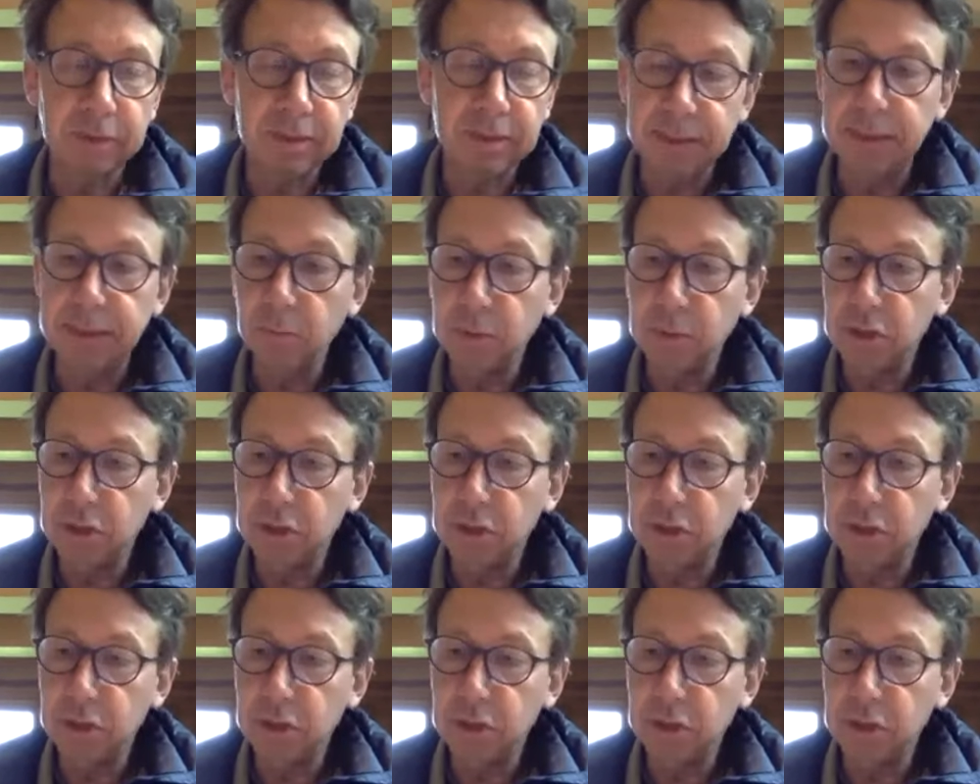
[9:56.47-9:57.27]
which
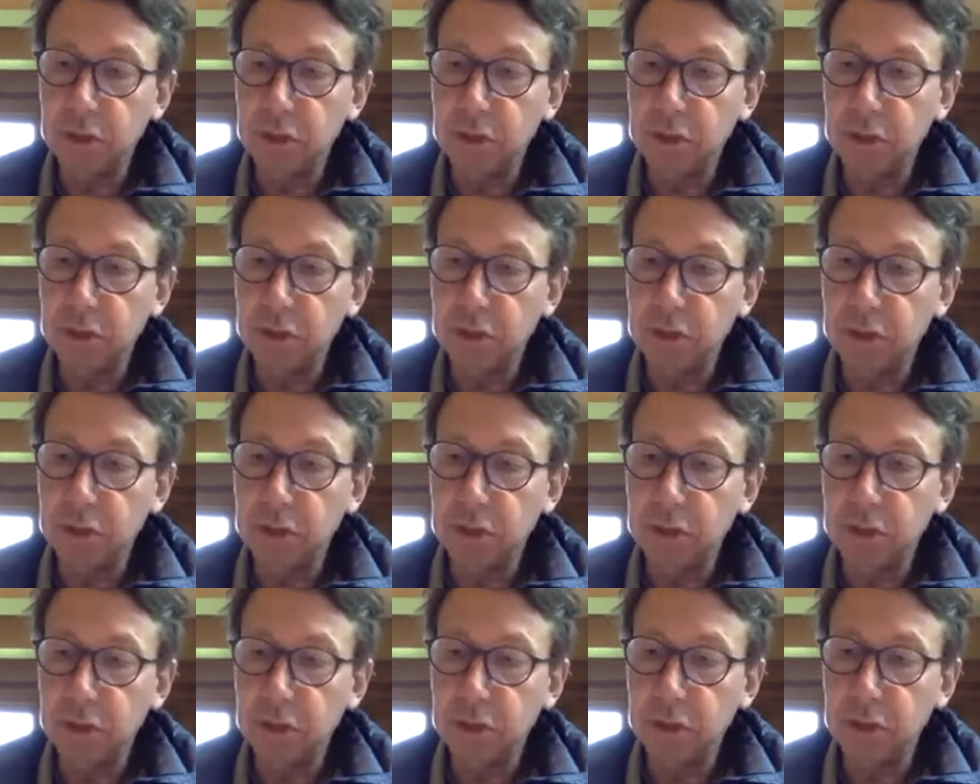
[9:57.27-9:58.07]
is
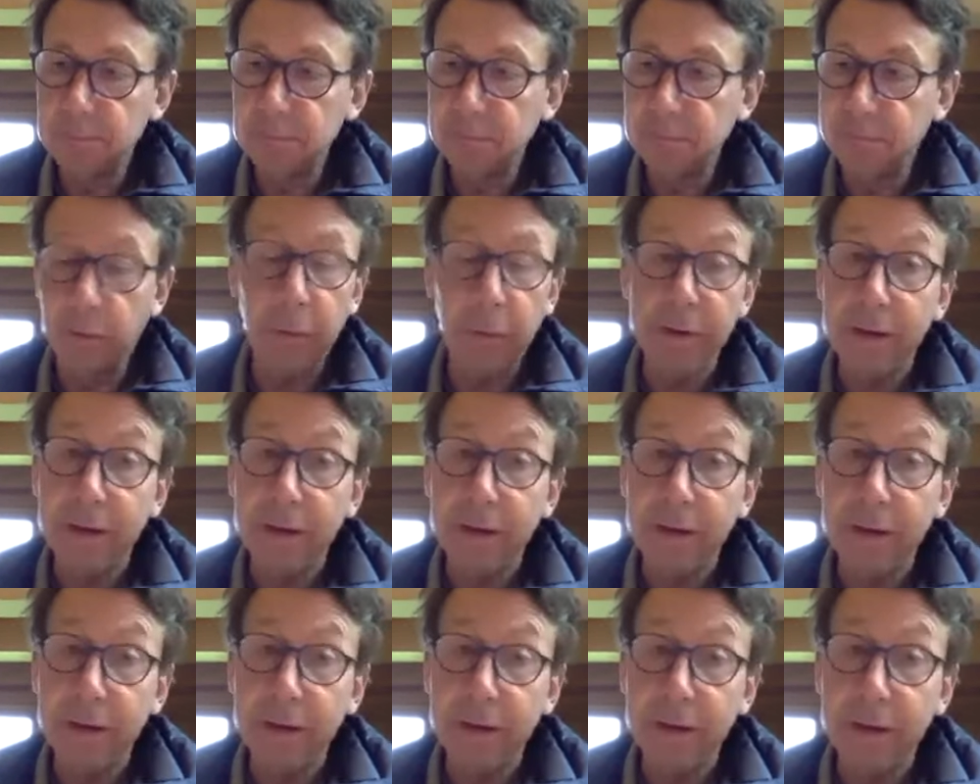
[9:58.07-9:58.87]
very
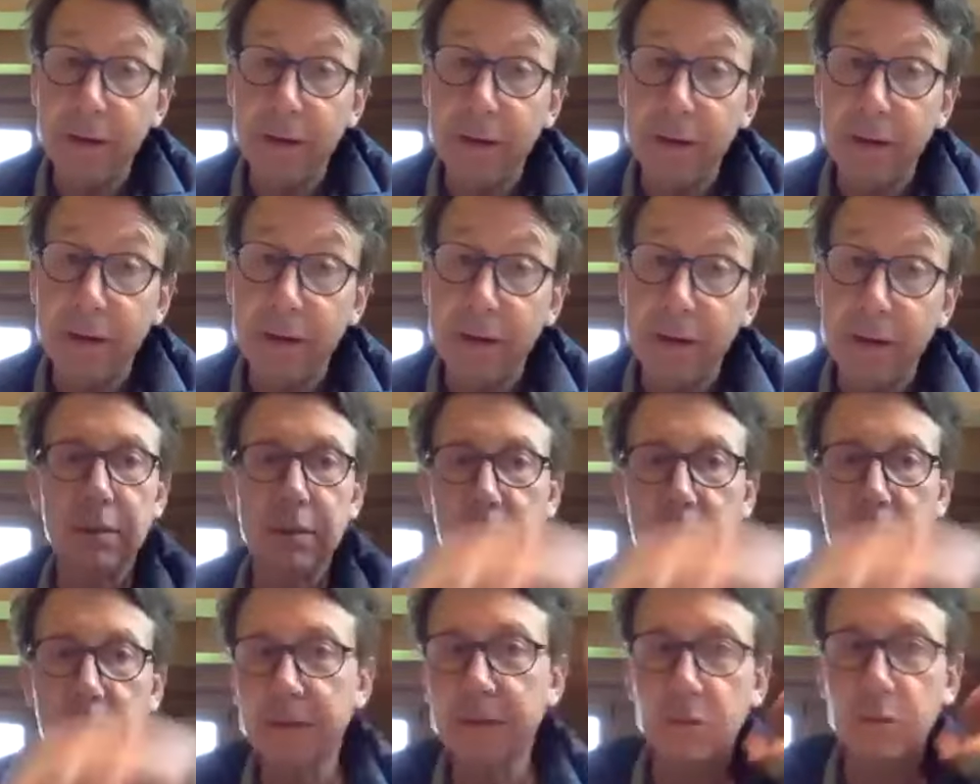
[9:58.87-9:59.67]
unlikely in the
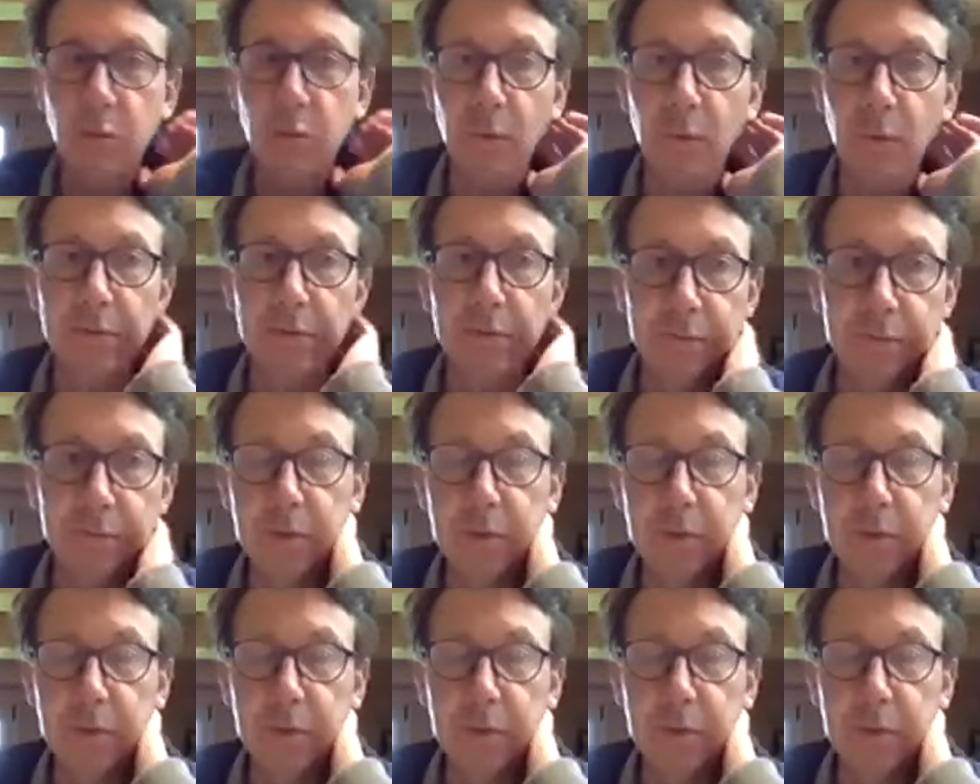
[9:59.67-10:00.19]
next 12,